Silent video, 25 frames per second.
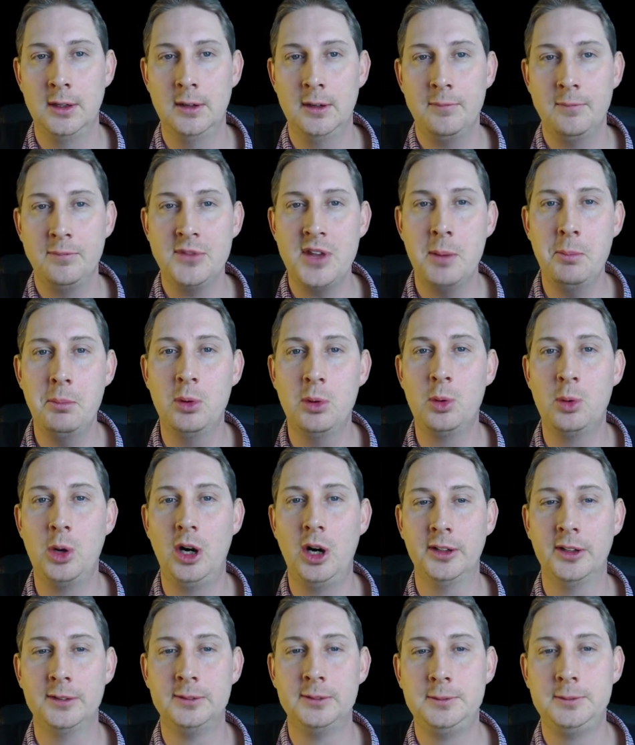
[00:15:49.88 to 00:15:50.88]
Number
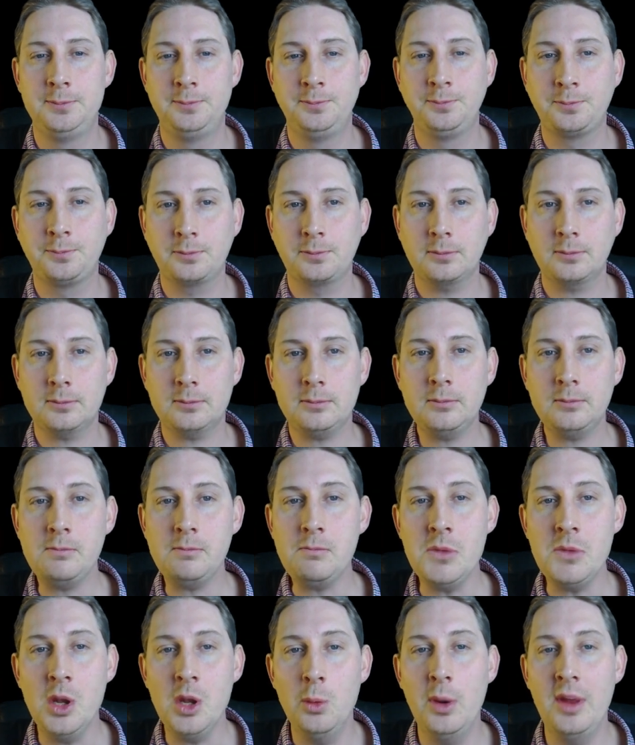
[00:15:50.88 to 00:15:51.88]
1.
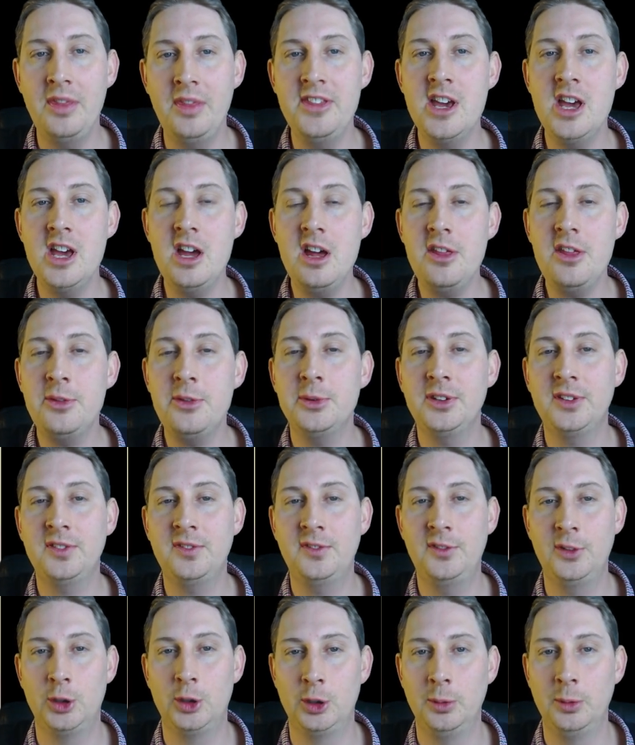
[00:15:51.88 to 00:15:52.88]
When the Earth was
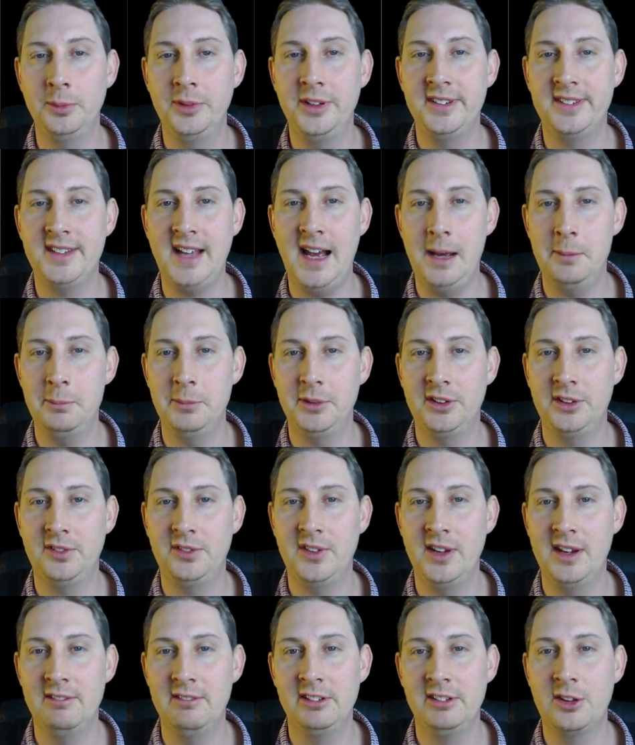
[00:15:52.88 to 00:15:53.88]
formed, its
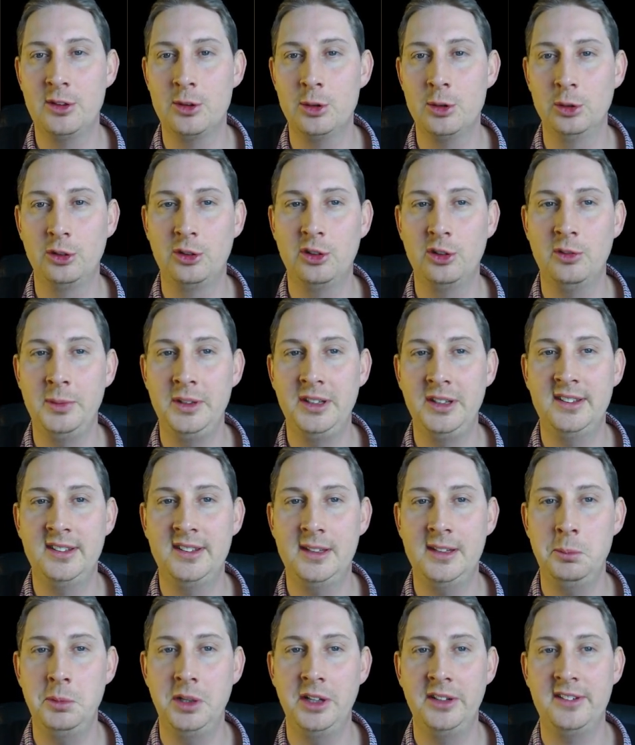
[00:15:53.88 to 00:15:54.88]
atmosphere is thought to have been
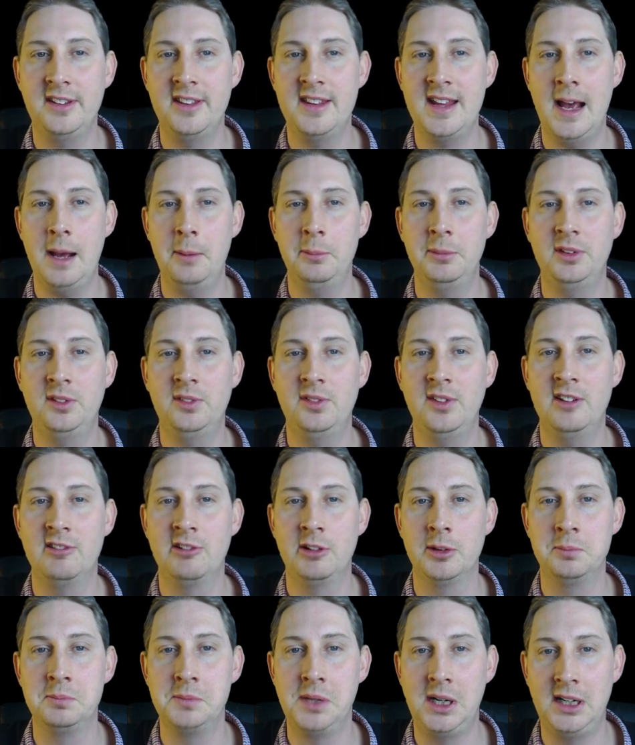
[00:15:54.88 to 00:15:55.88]
similar to the atmosphere
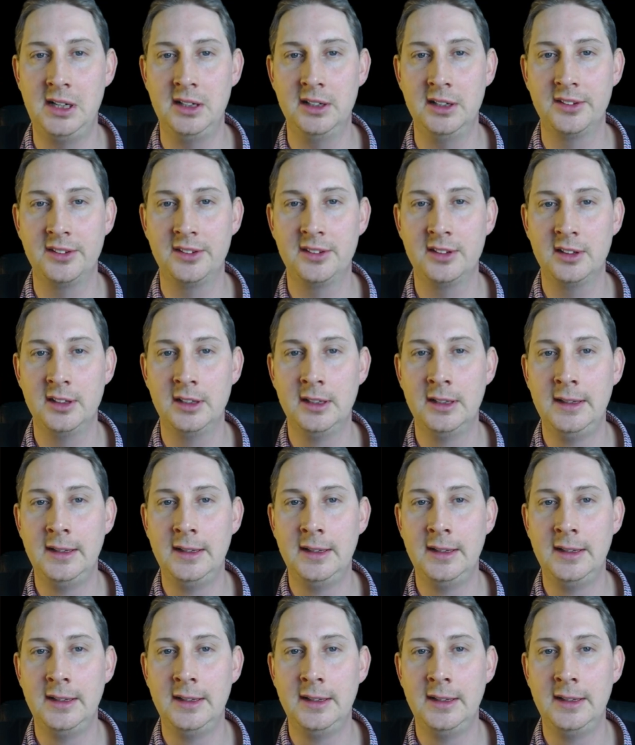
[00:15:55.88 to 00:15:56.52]
on Mars.